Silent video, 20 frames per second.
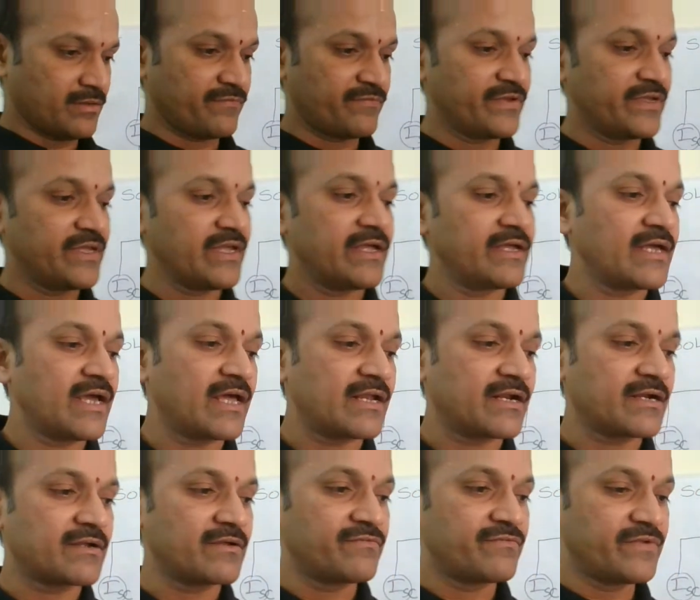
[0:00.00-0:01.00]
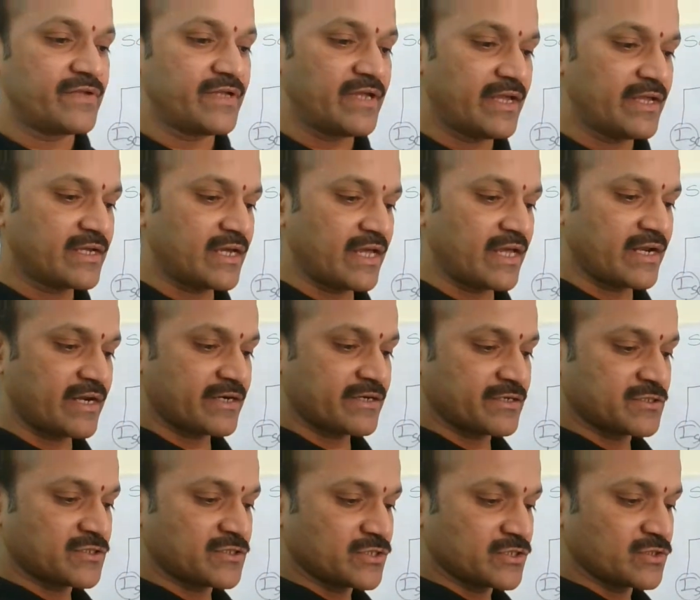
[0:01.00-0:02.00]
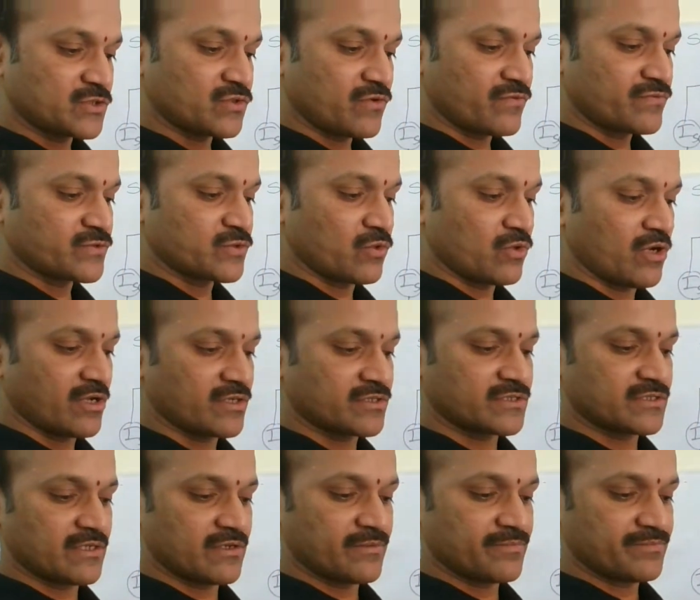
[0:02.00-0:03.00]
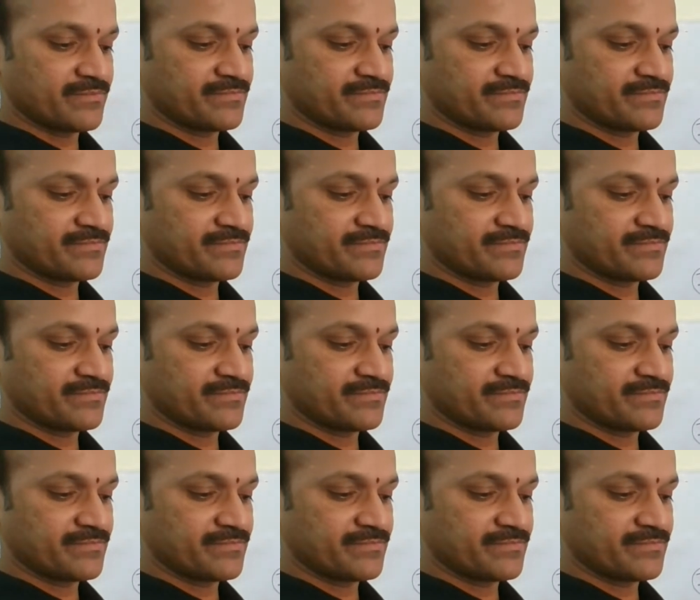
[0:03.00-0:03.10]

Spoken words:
VI characteristics of solar cell.